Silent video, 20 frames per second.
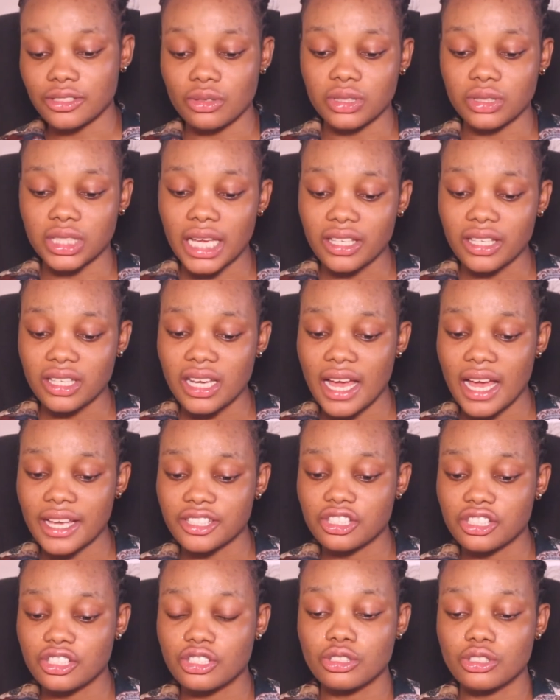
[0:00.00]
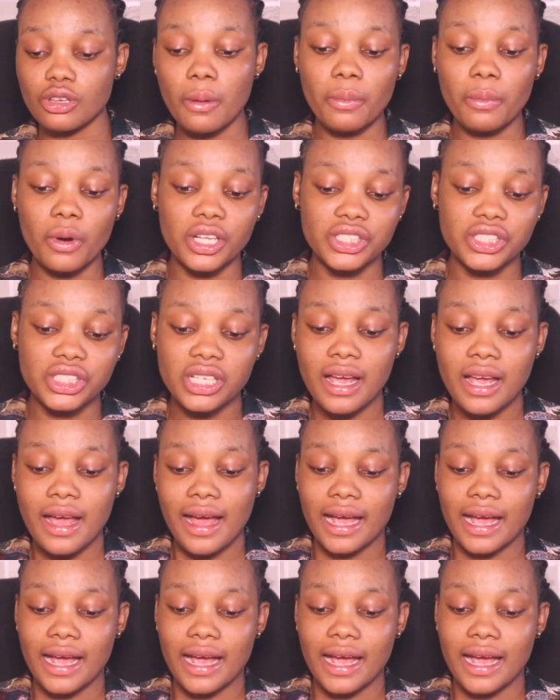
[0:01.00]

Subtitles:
So thank you guys so much.